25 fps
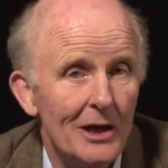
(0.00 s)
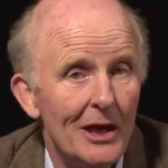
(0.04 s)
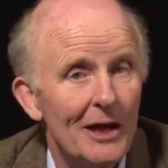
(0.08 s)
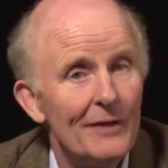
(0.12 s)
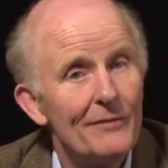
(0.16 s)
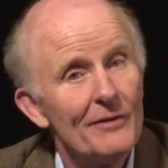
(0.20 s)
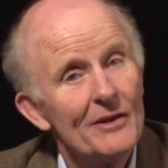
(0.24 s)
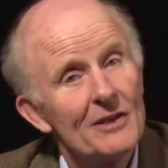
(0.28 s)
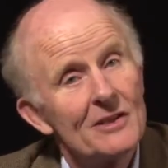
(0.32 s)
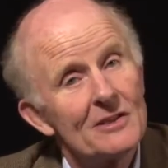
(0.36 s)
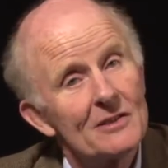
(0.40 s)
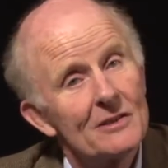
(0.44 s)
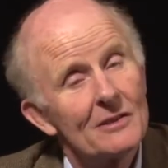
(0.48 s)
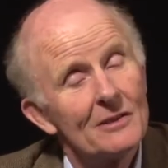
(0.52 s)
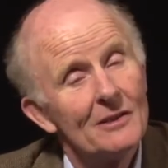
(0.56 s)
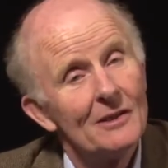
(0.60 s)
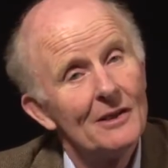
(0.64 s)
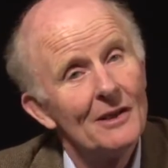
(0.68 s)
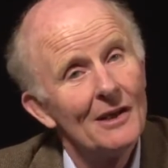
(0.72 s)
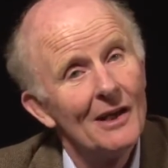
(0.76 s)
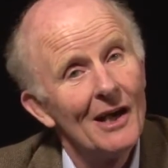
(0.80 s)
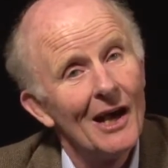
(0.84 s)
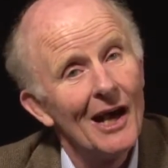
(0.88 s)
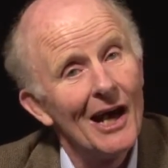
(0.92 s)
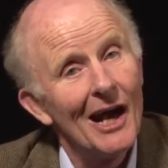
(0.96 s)
If it's
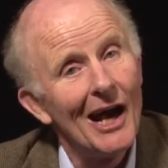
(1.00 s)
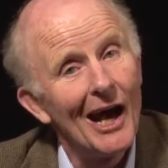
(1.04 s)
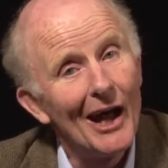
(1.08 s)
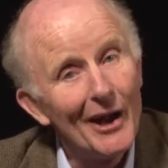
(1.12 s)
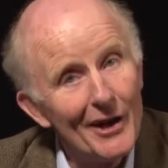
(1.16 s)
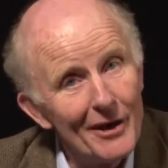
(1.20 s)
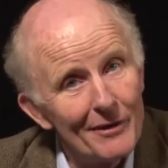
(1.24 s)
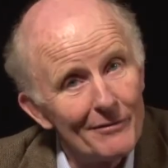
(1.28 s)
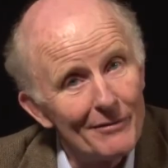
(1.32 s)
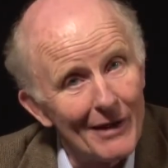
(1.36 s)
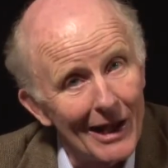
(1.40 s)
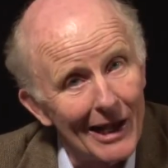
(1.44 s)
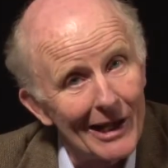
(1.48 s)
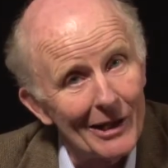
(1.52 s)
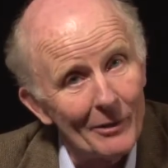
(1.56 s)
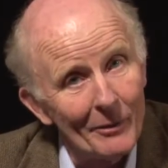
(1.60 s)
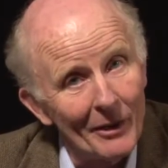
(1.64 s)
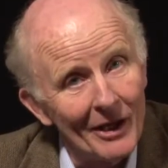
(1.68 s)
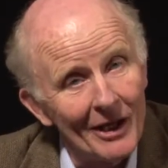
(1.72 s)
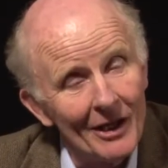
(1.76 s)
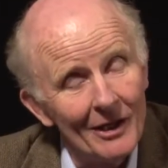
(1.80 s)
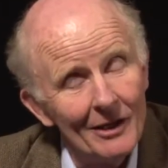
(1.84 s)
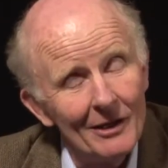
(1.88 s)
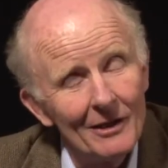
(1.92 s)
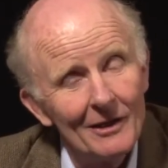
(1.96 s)

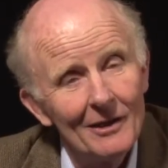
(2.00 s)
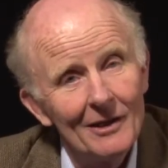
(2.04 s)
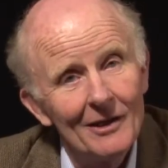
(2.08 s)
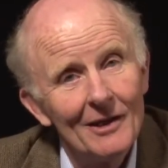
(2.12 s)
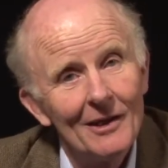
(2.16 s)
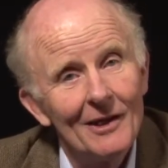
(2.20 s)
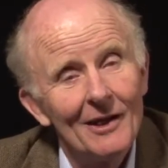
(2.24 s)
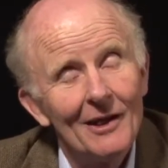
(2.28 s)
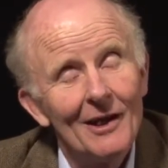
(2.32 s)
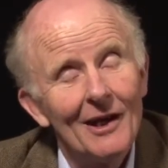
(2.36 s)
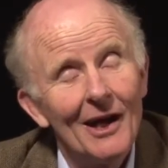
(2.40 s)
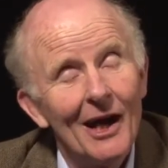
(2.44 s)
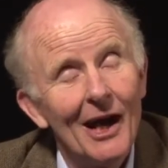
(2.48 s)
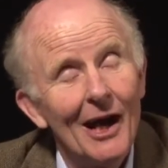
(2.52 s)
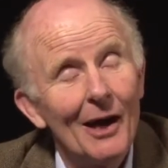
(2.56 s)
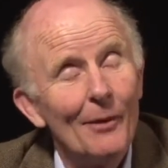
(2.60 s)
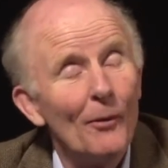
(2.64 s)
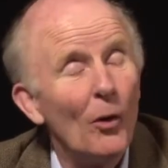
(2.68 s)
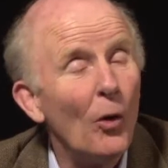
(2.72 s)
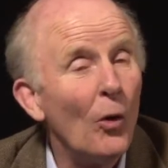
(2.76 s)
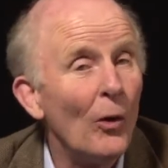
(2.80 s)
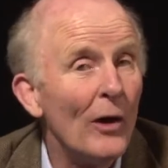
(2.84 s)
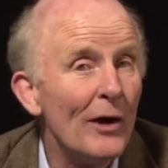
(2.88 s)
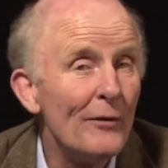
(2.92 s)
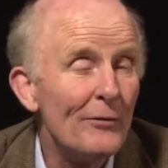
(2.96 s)
undervaluing,
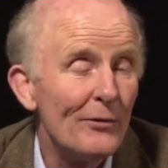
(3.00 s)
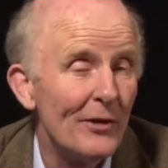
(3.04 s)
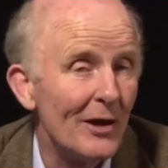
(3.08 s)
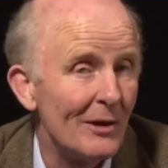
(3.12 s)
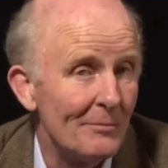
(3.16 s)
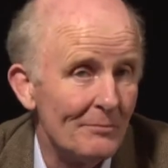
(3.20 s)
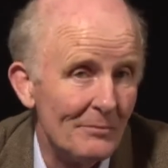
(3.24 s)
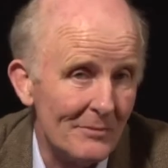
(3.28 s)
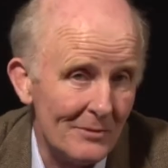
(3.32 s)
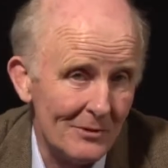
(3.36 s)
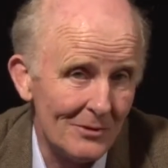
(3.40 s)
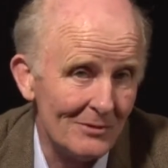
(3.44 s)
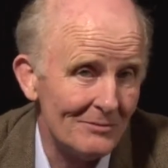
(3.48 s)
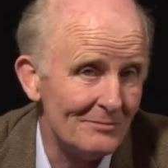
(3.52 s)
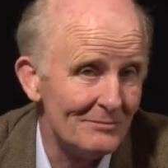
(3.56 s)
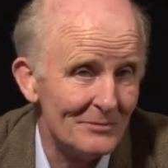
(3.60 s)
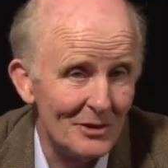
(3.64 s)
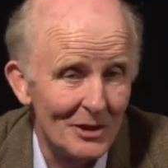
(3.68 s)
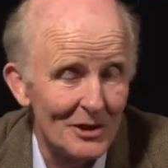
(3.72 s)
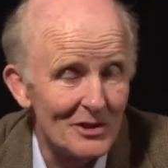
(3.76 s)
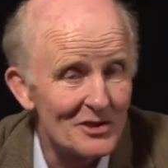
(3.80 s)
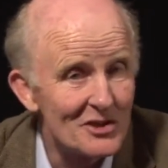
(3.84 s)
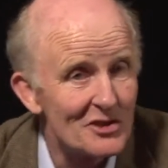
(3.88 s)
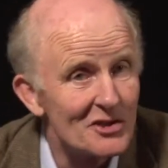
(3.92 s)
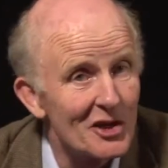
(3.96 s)
or if
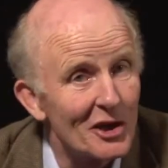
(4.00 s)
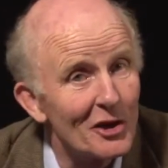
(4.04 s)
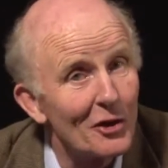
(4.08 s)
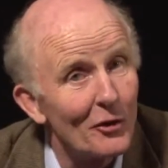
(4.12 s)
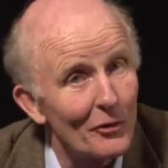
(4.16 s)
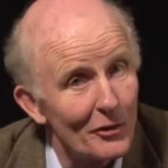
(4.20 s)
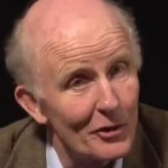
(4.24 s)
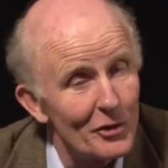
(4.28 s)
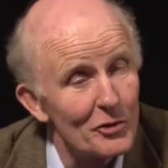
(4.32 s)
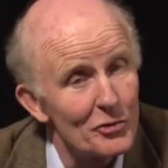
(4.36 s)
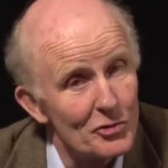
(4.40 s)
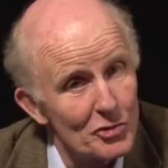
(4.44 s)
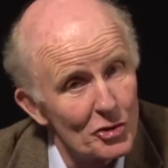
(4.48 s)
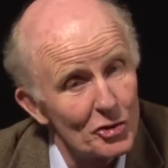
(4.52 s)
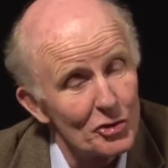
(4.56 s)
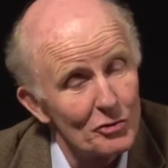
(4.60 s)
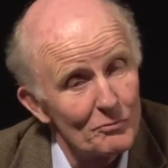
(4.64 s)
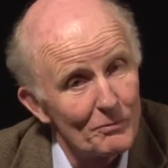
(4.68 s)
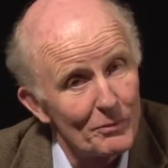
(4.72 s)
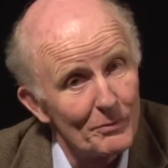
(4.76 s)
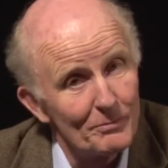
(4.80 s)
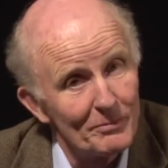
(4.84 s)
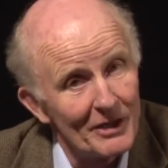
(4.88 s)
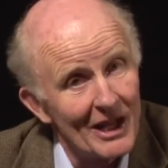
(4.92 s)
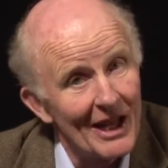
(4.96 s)
it's a signal that you
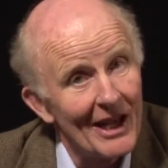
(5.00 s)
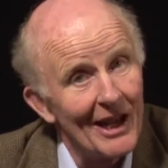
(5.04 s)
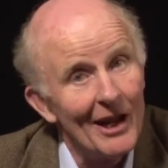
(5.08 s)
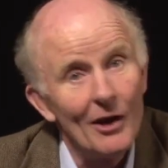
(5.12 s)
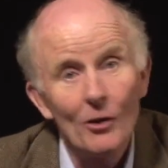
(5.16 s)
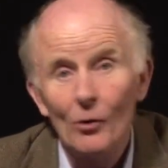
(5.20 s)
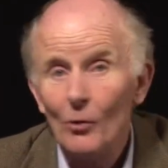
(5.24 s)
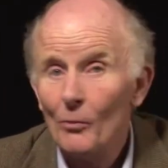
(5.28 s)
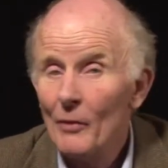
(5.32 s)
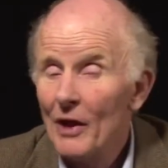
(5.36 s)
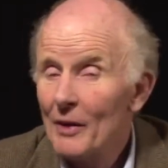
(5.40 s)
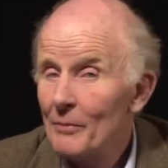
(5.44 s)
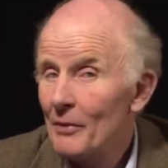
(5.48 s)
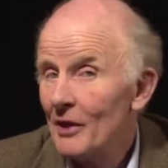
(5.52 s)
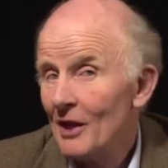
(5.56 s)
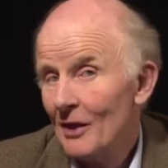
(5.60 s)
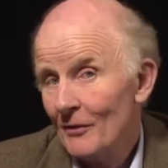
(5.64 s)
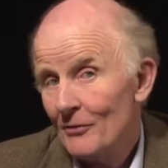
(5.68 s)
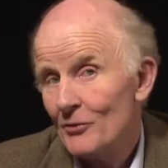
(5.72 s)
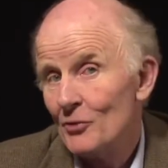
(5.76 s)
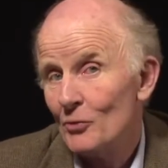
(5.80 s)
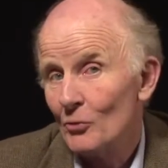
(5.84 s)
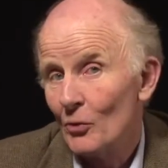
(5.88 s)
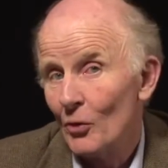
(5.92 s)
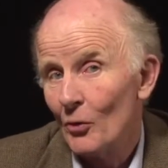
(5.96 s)
shouldn't get in, or maybe
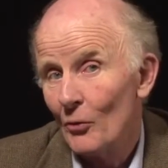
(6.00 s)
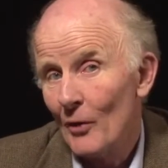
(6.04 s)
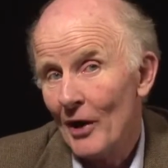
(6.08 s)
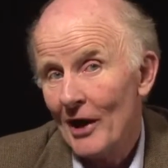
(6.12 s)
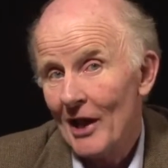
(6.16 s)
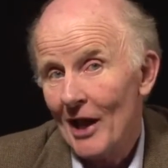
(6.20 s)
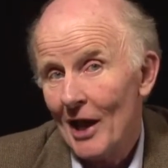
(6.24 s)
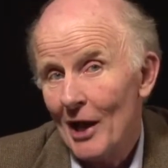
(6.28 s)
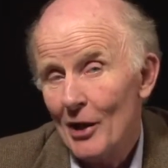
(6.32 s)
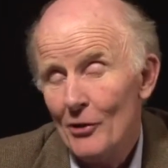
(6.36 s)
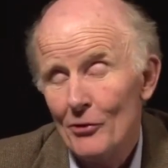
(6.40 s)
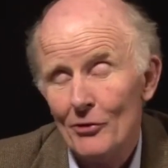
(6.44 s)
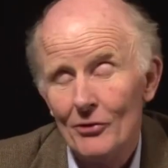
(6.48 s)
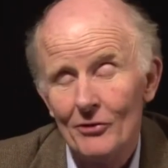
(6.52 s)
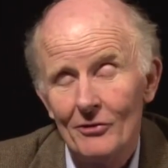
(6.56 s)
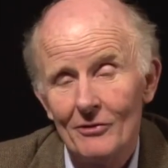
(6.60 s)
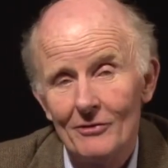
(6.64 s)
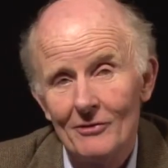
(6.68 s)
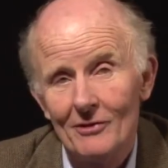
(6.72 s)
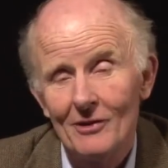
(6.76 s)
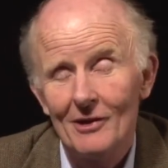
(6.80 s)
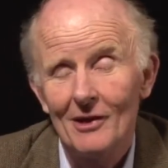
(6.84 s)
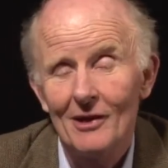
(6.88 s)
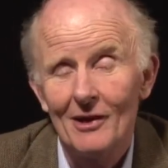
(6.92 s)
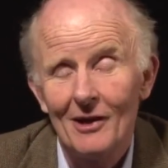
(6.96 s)
if you already
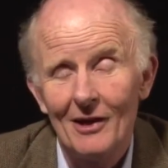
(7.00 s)
own